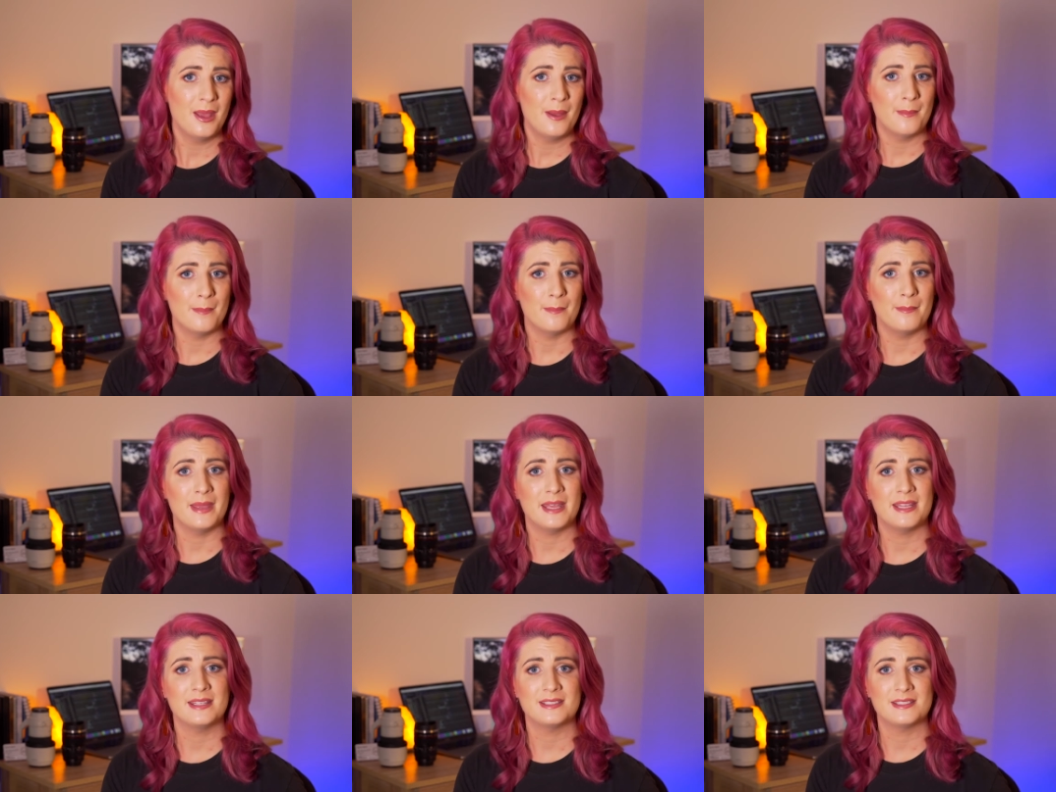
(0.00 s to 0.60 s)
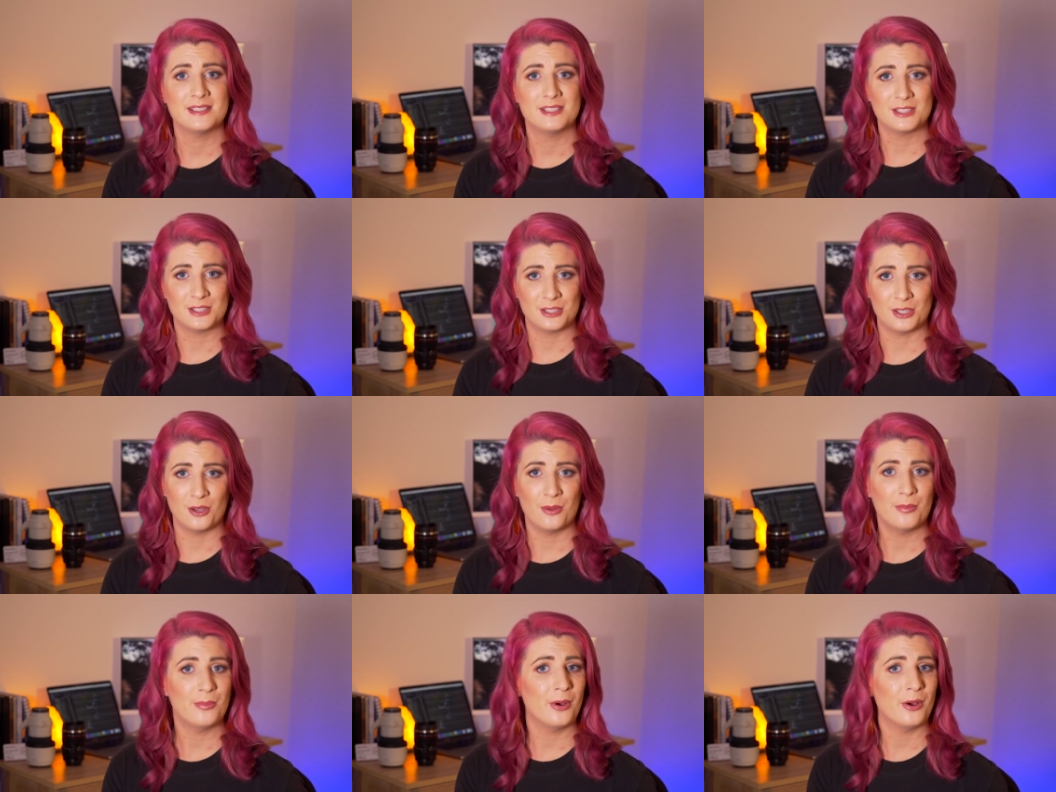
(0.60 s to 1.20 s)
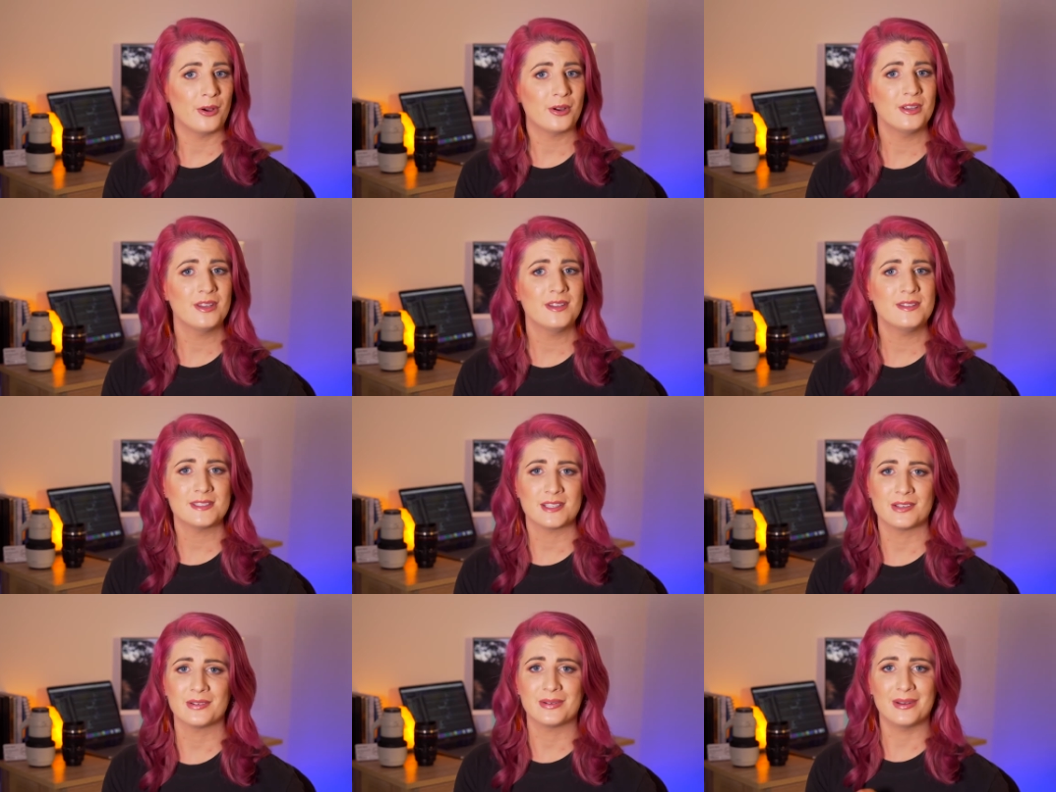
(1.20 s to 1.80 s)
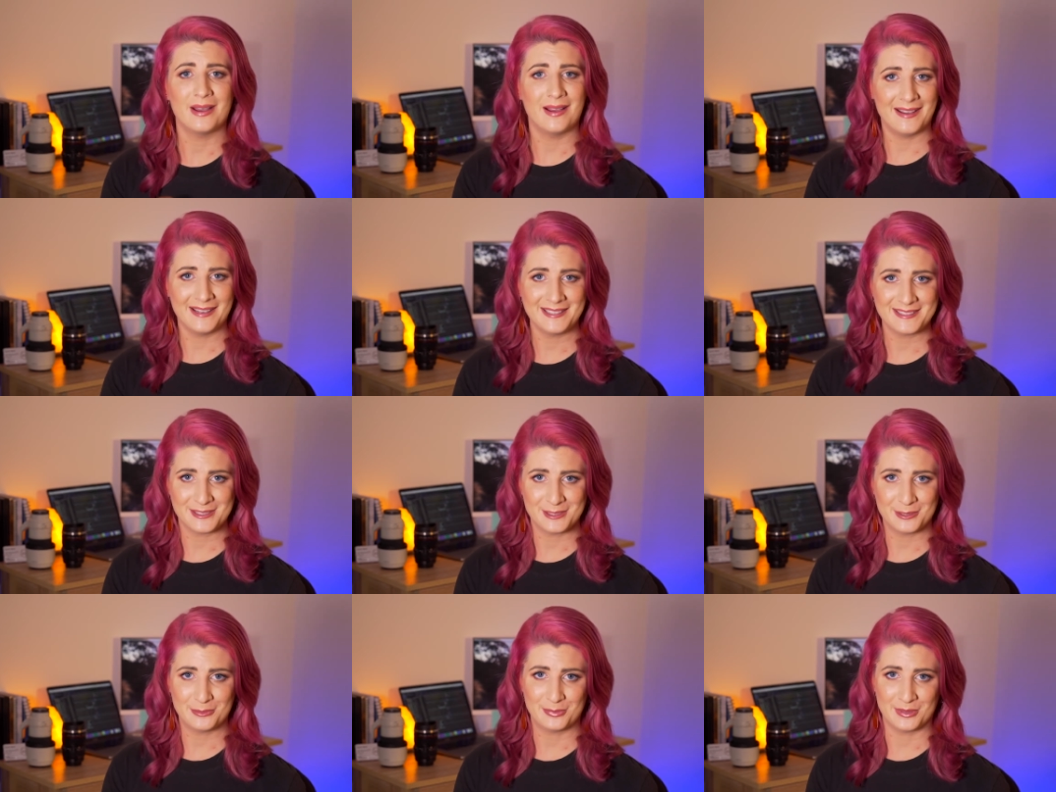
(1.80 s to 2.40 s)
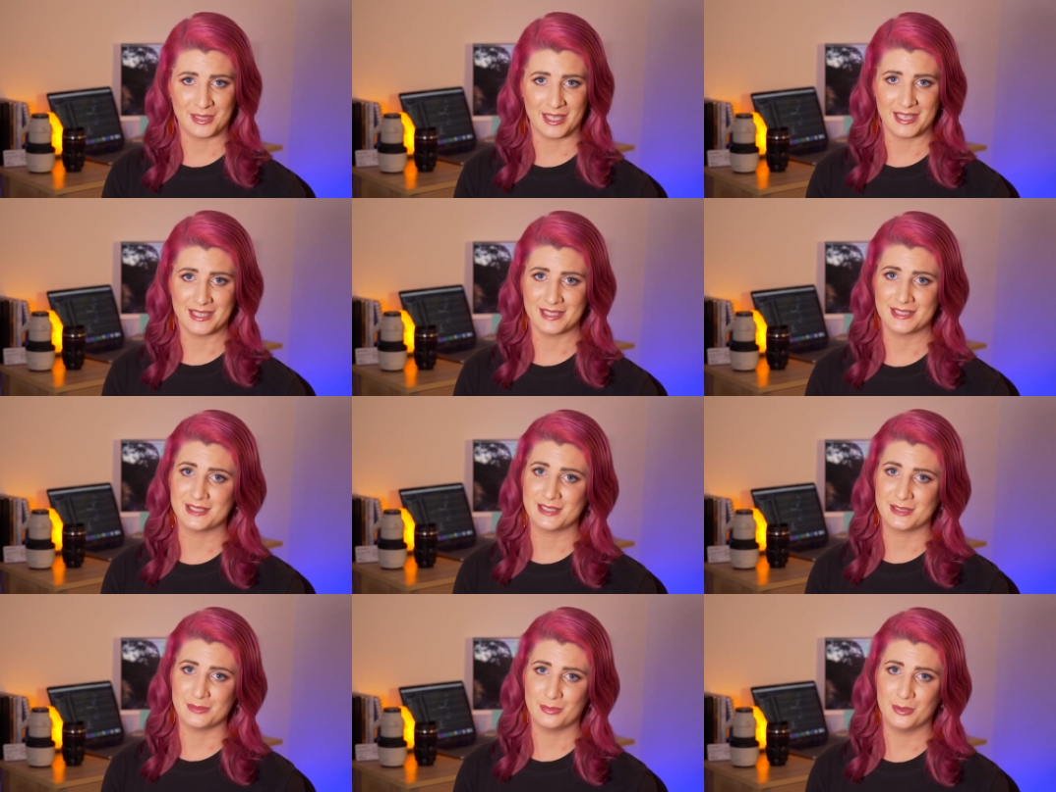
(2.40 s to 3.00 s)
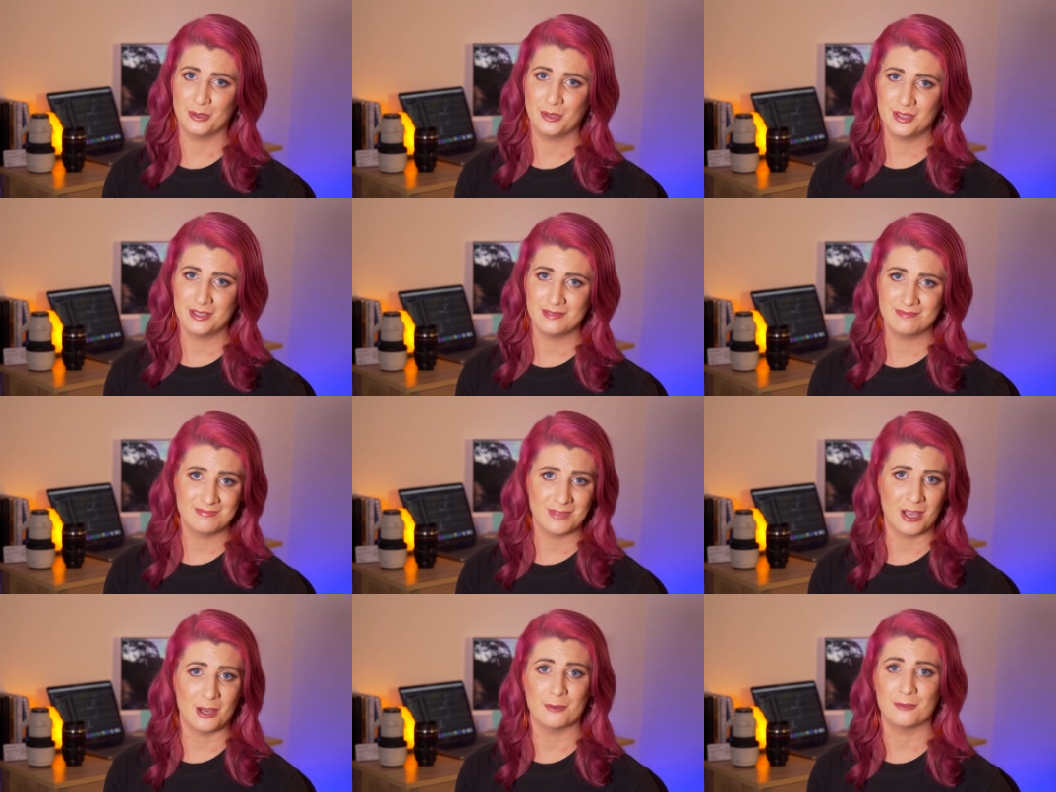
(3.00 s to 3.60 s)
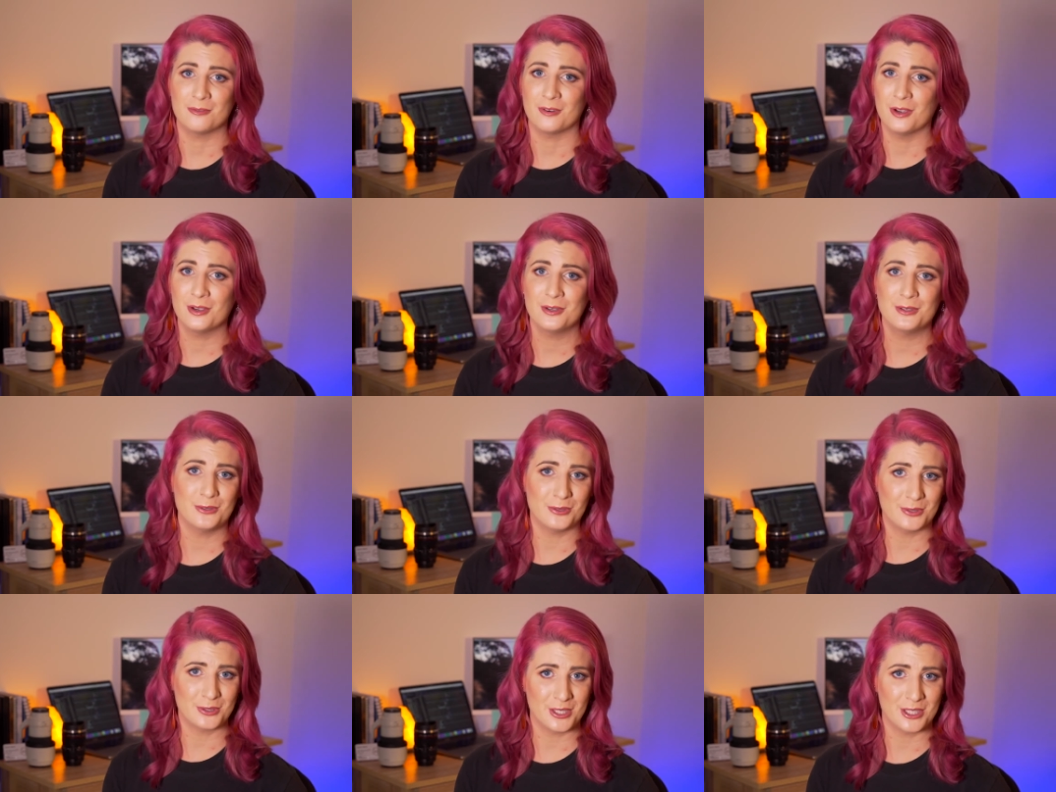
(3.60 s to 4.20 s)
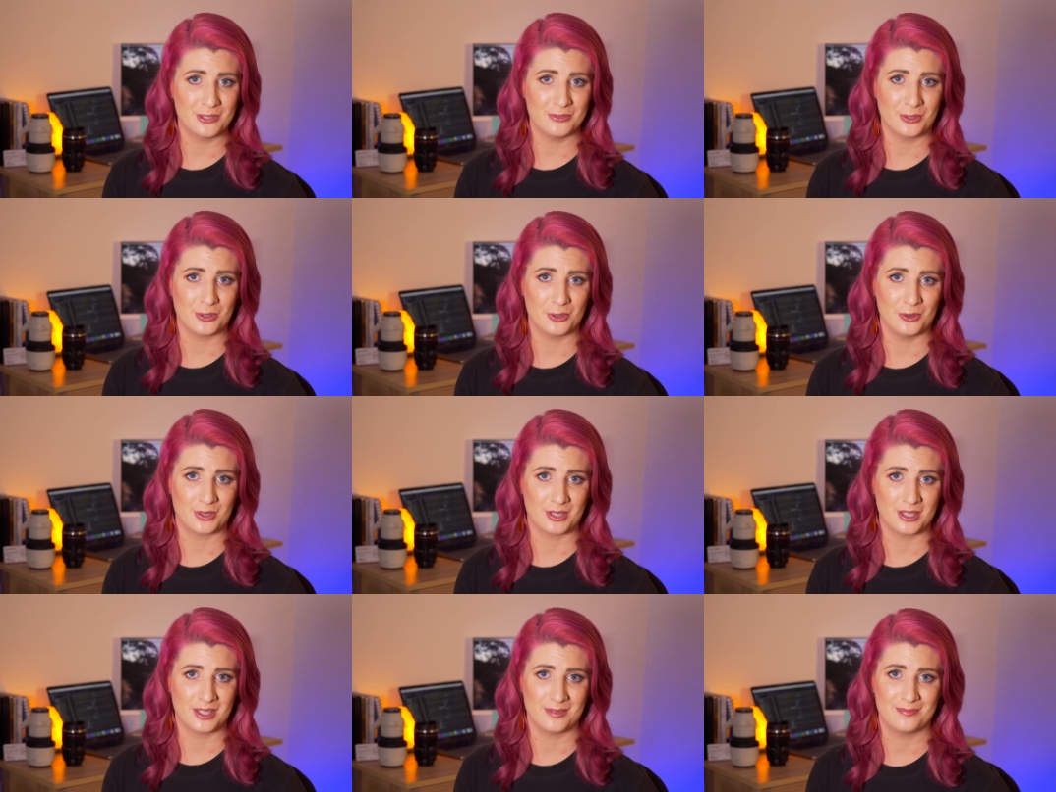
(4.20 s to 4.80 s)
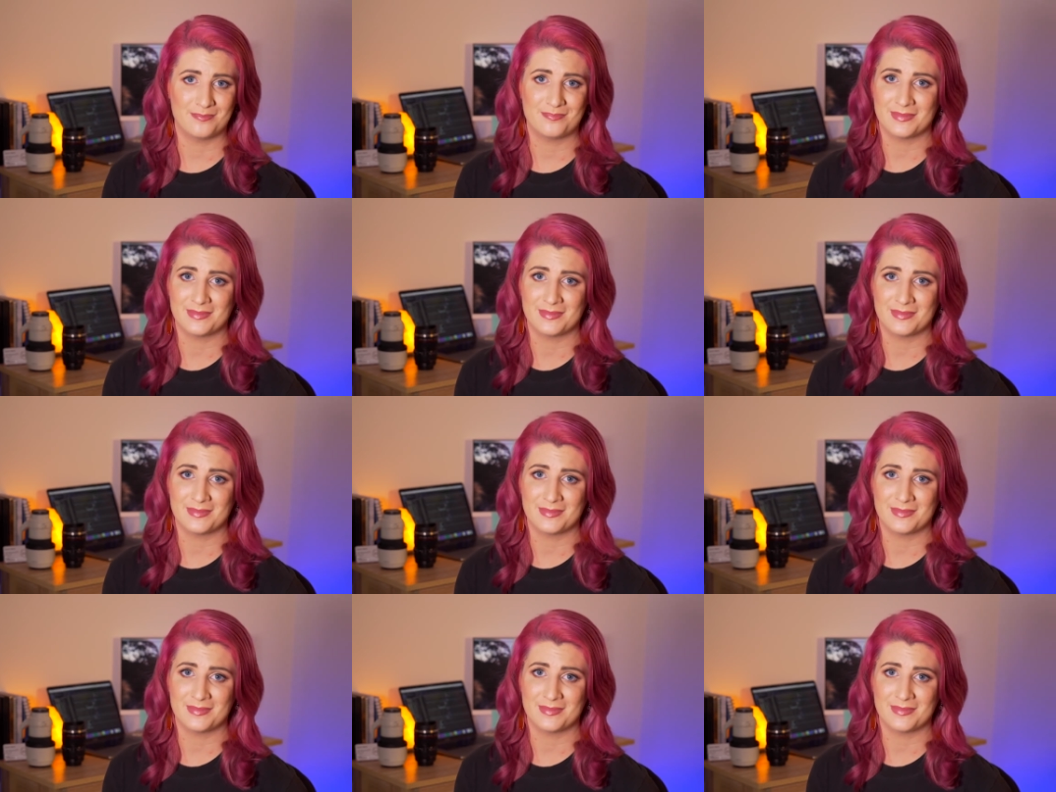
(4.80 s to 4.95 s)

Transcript: Men's shirt pockets are an ideal place to put a phone audio recorder